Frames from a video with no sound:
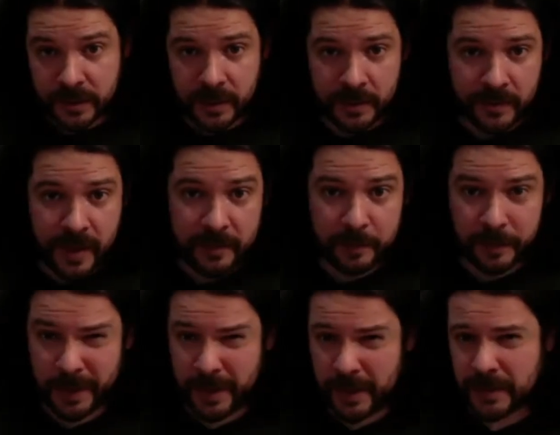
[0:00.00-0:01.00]
in that
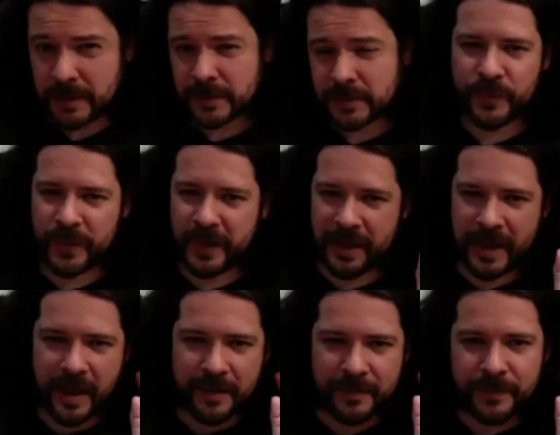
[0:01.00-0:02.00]
place, they
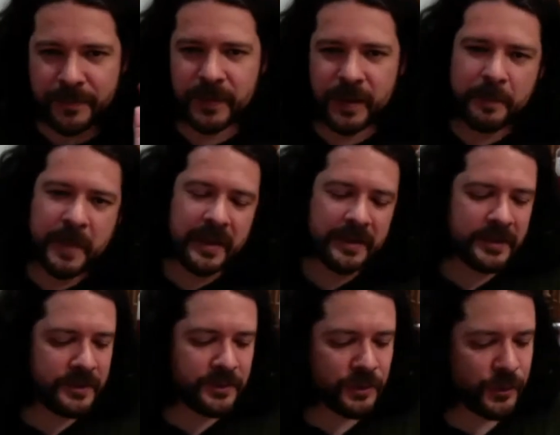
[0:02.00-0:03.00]
have
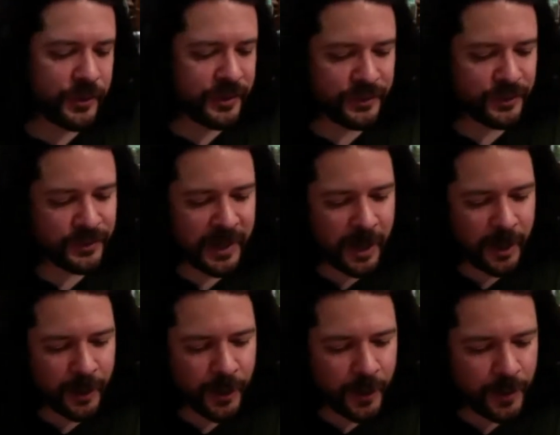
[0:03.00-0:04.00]
amazing stories to
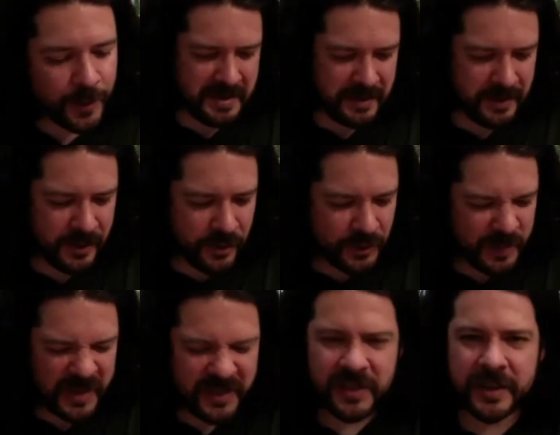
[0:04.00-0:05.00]
tell, you know,
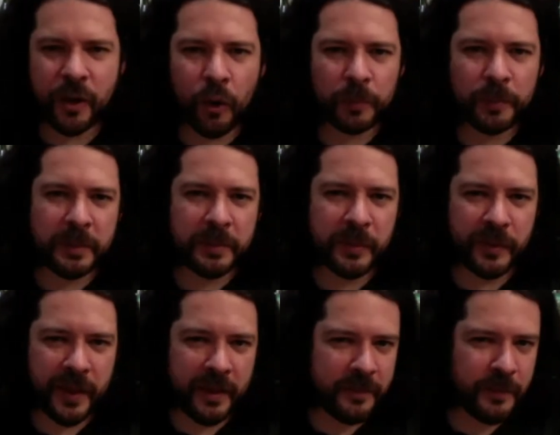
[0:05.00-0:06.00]
especially old people
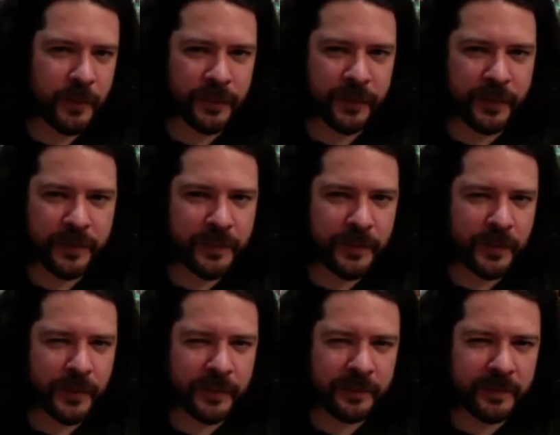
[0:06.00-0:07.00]
that have worked there
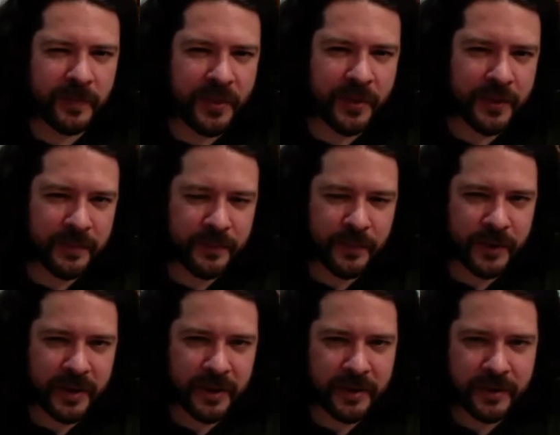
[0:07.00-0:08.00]
for thirty,
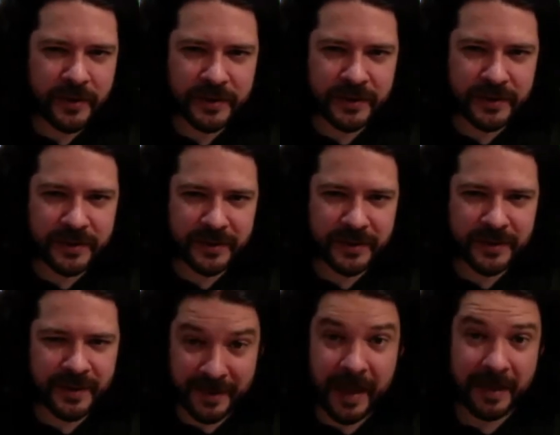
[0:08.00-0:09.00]
forty years
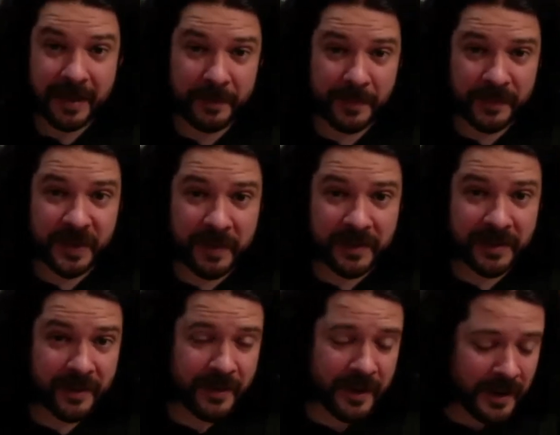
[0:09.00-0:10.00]
in that
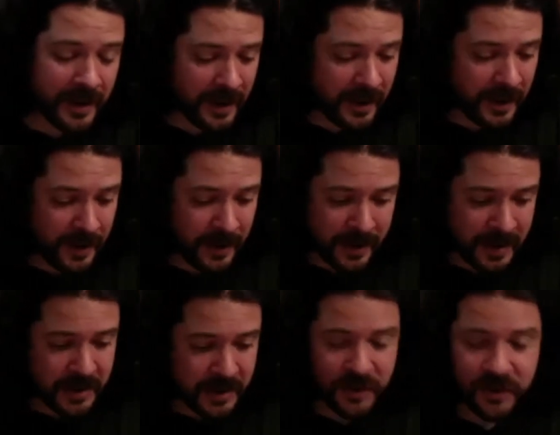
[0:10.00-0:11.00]
cemetery.
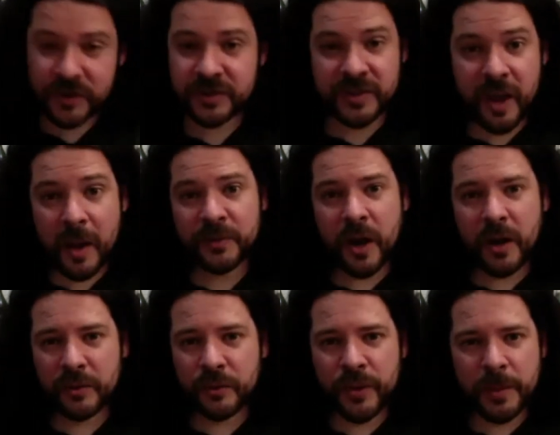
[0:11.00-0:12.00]
And you just stop and
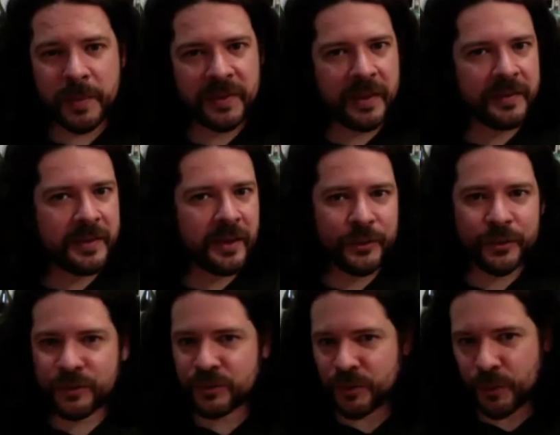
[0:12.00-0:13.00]
talk to them and they tell
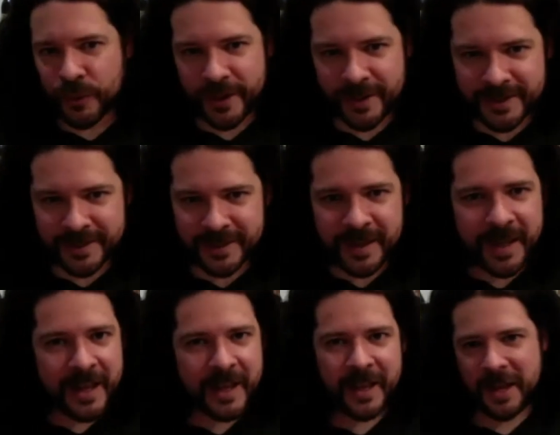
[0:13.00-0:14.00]
you stories,
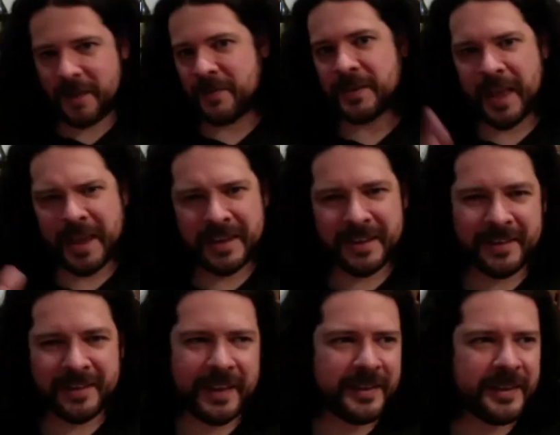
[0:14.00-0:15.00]
even like
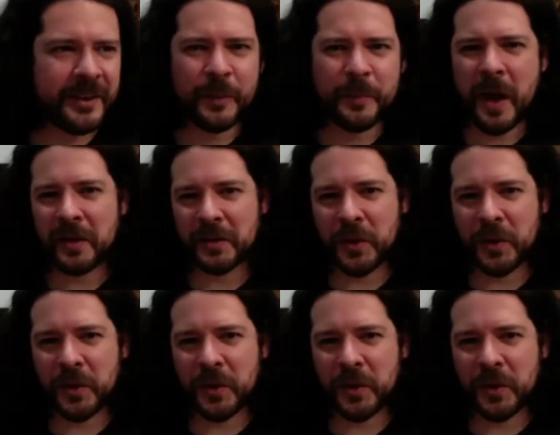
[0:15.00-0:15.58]
they tell you about